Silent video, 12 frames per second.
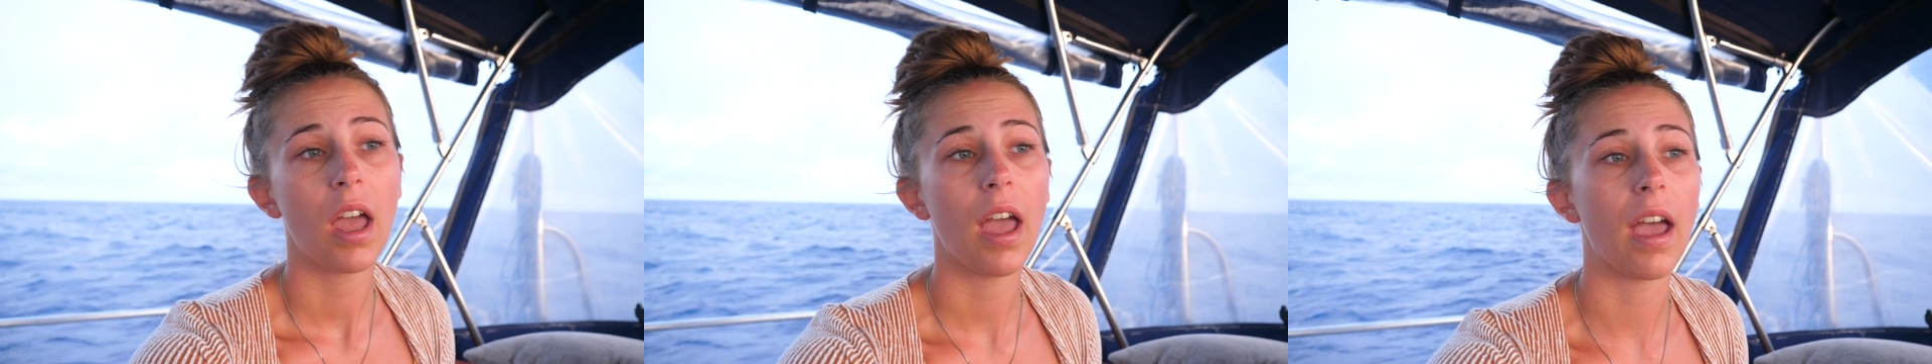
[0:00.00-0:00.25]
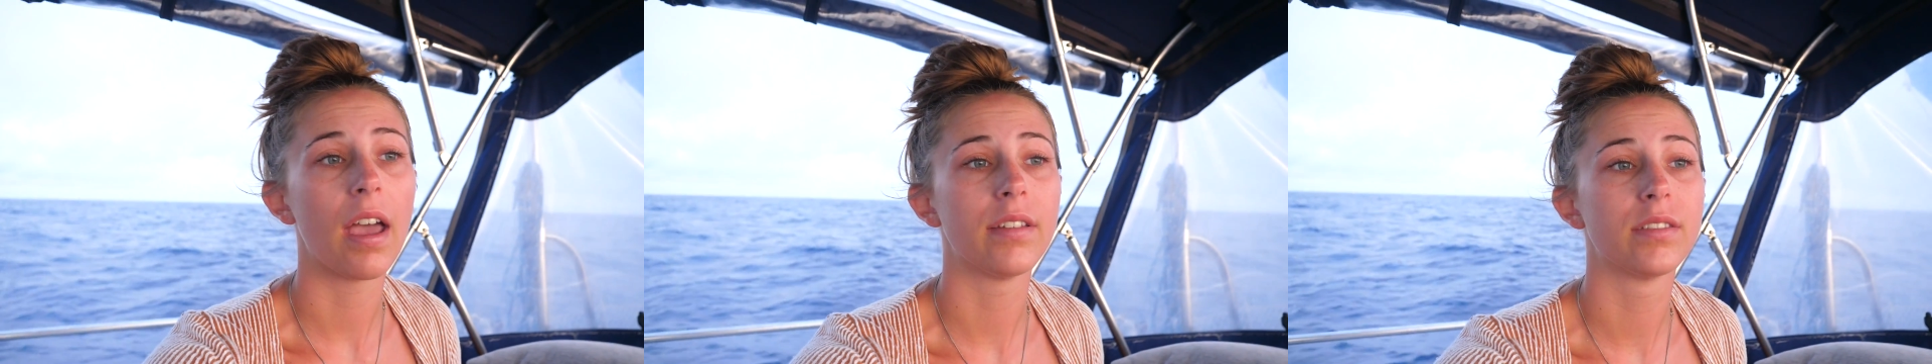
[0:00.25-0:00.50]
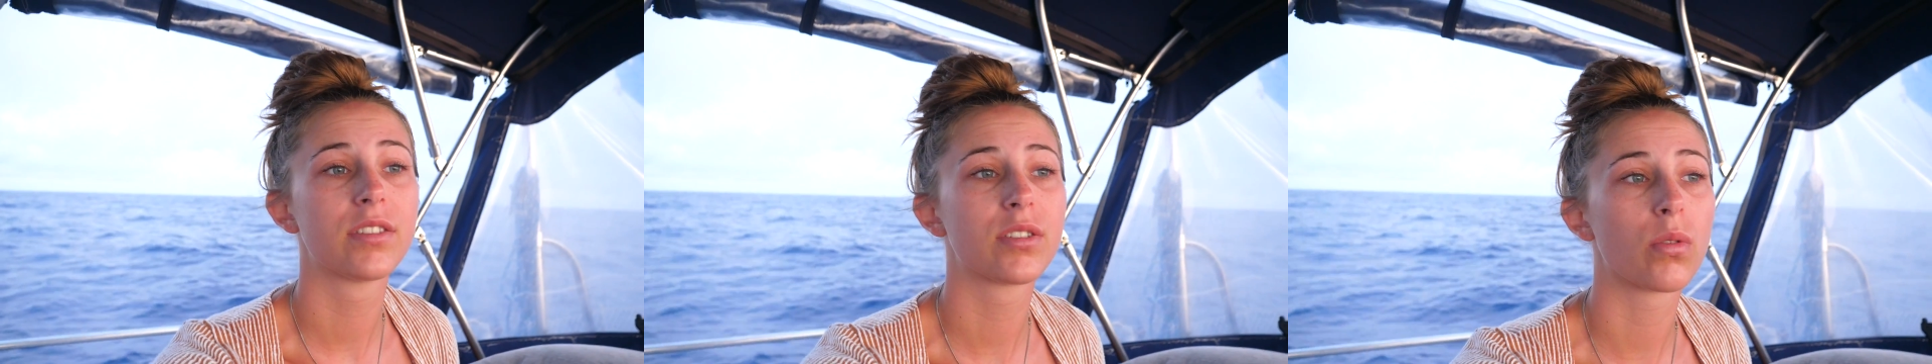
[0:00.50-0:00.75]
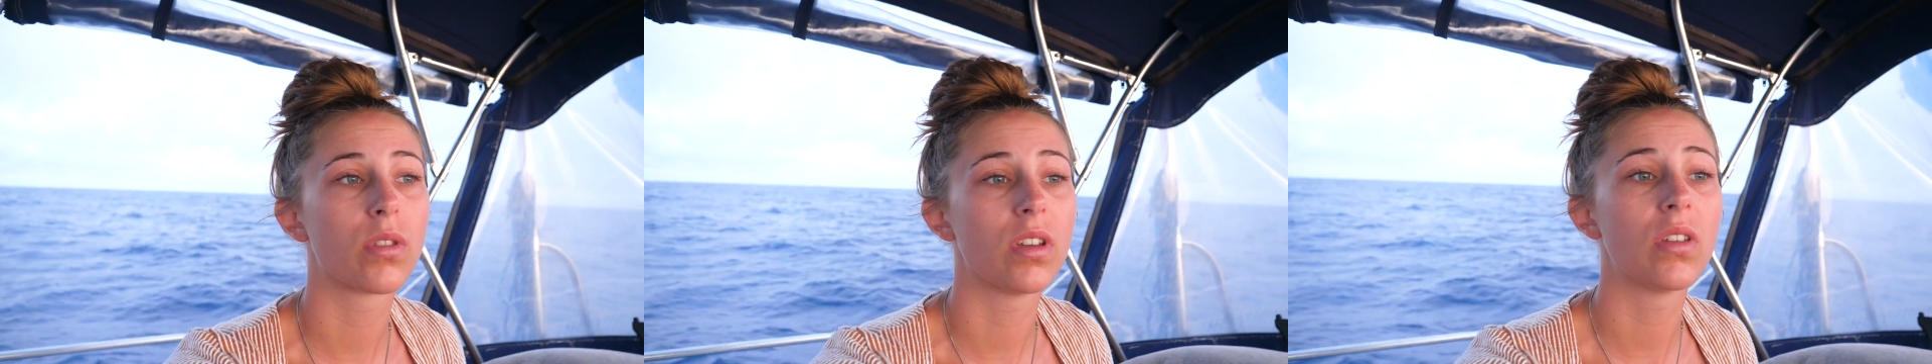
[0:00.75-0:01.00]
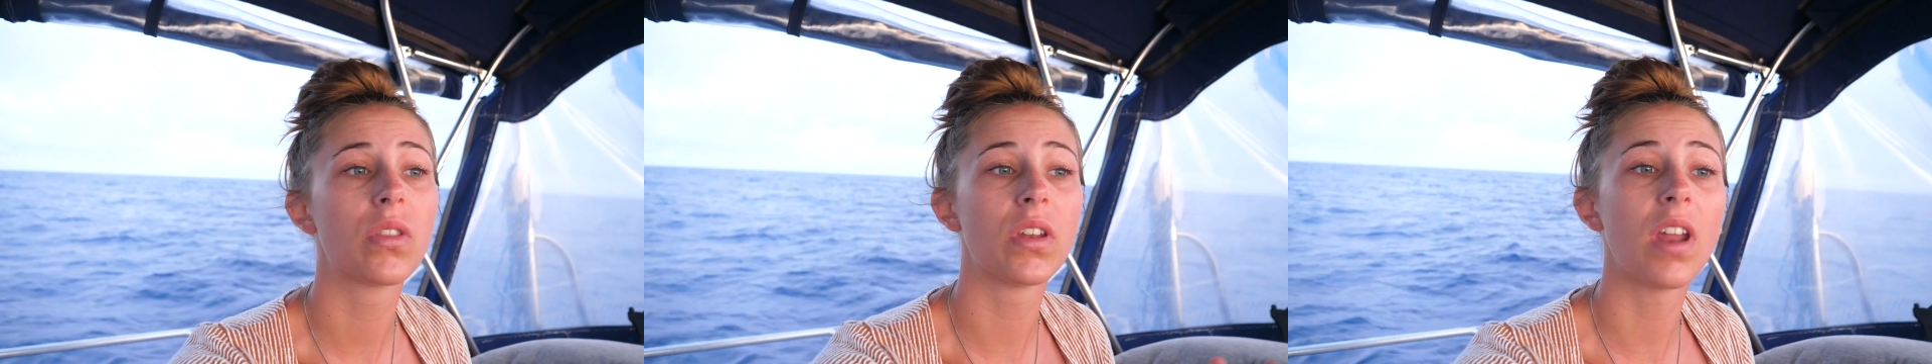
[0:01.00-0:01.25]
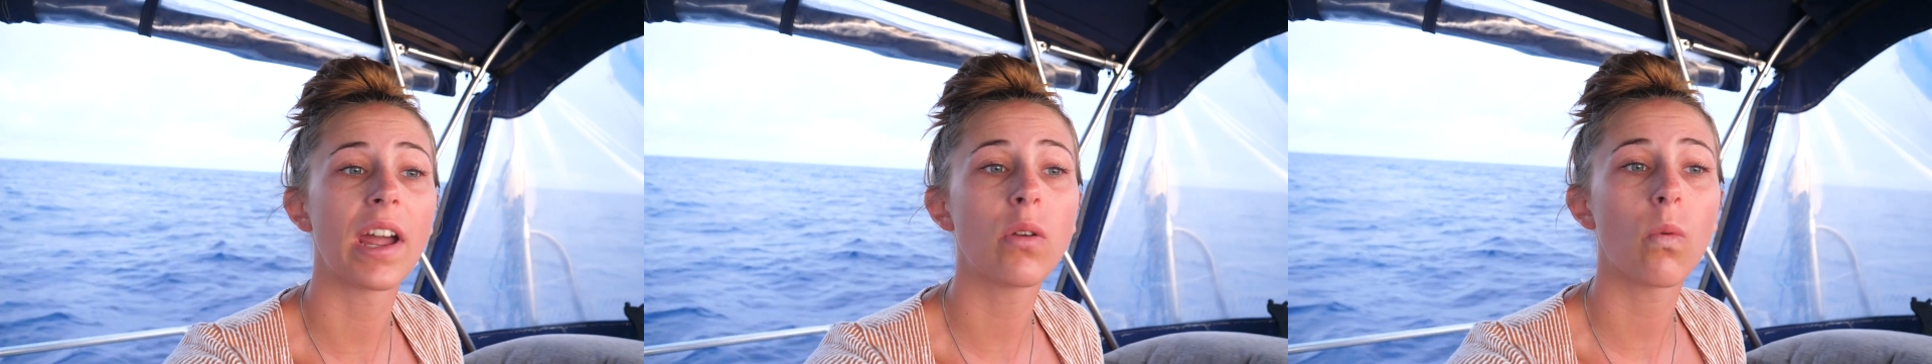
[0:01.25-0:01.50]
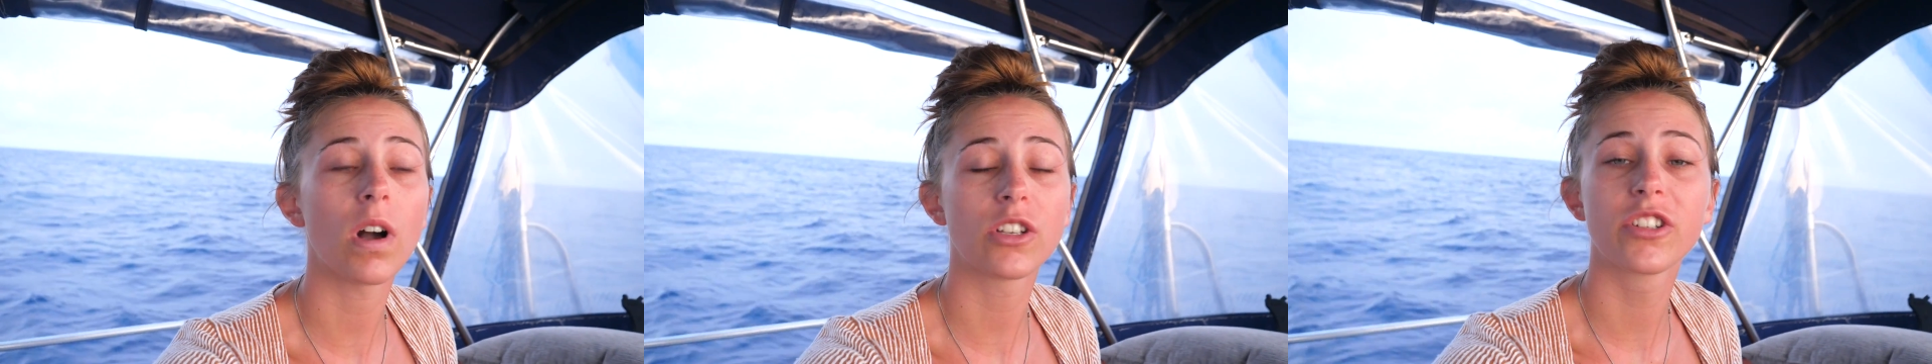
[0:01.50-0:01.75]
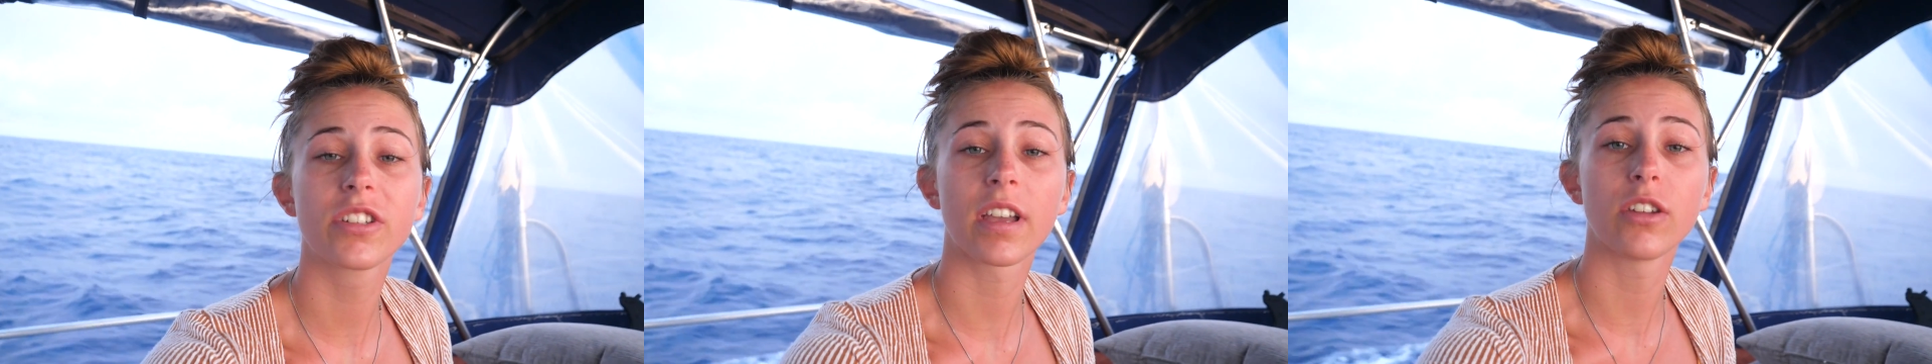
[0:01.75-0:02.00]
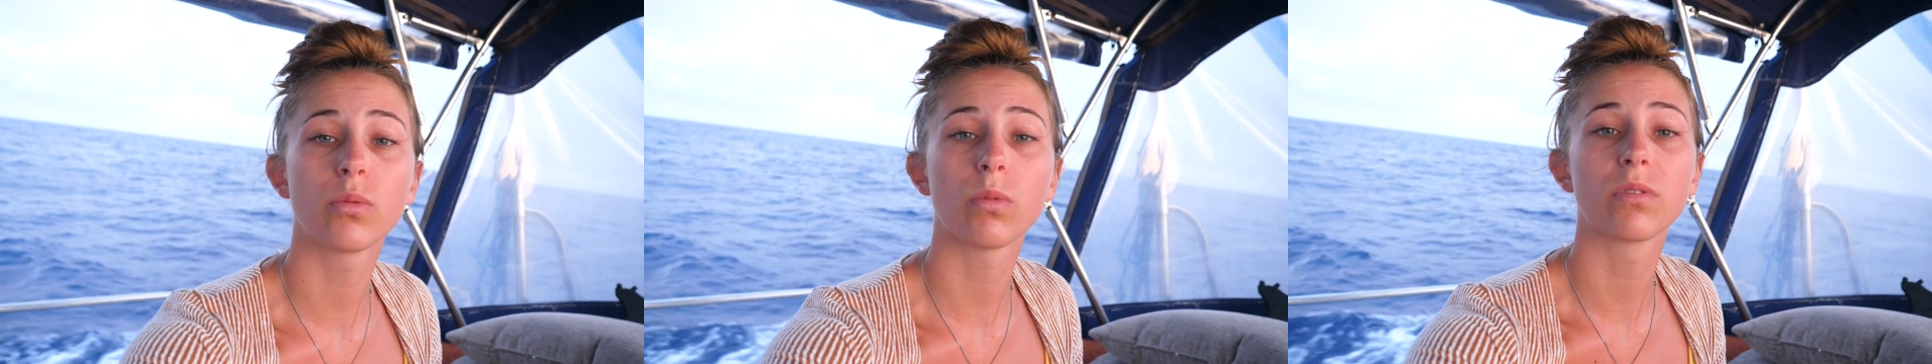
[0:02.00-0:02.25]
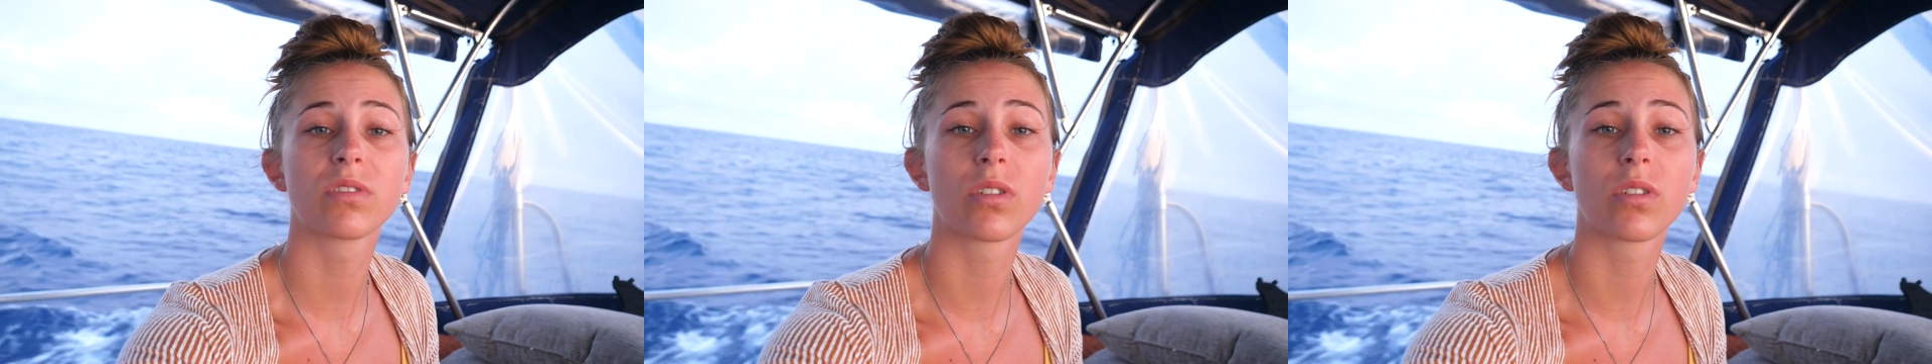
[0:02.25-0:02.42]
and so the night watch schedules